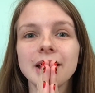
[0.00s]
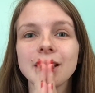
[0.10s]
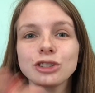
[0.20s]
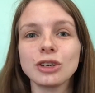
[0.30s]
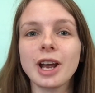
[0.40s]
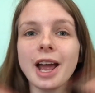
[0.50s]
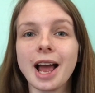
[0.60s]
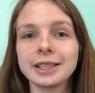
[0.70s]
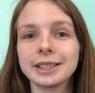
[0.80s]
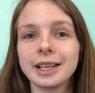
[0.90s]
yesterday I
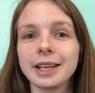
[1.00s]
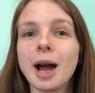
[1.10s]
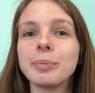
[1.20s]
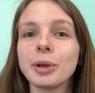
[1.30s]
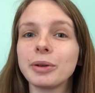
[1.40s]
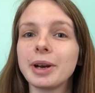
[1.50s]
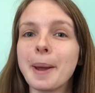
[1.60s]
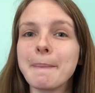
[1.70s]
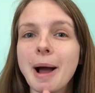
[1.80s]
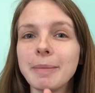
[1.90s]
accidentally uploaded
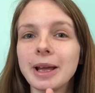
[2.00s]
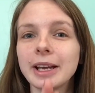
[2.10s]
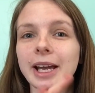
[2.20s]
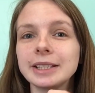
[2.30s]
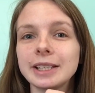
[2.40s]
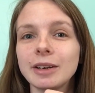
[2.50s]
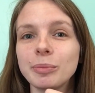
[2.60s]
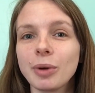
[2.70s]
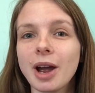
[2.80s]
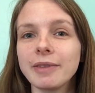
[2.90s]
it public instead of
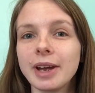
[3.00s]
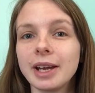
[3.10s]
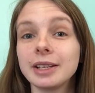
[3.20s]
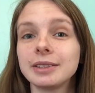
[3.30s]
private